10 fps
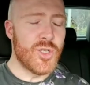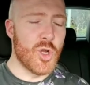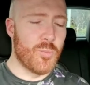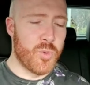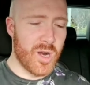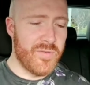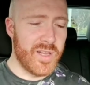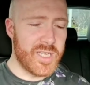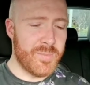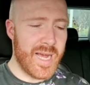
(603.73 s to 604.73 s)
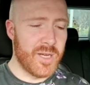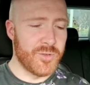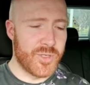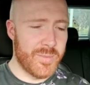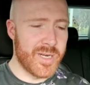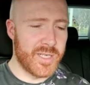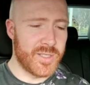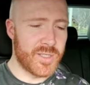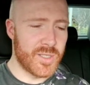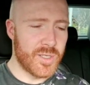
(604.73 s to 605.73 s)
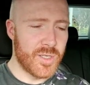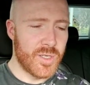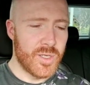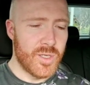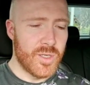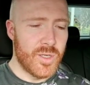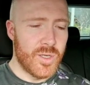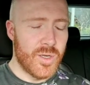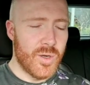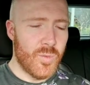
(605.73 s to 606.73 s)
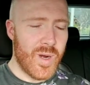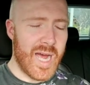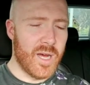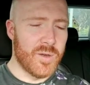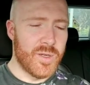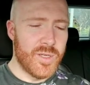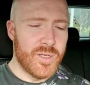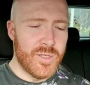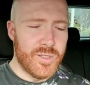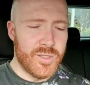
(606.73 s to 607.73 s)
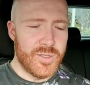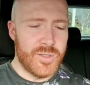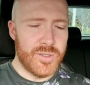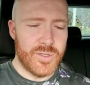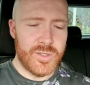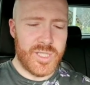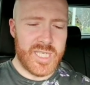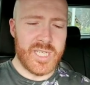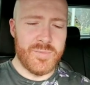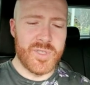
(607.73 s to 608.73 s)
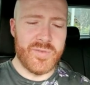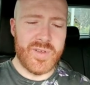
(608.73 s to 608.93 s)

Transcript: to privilege male dominance. Wow. Systems of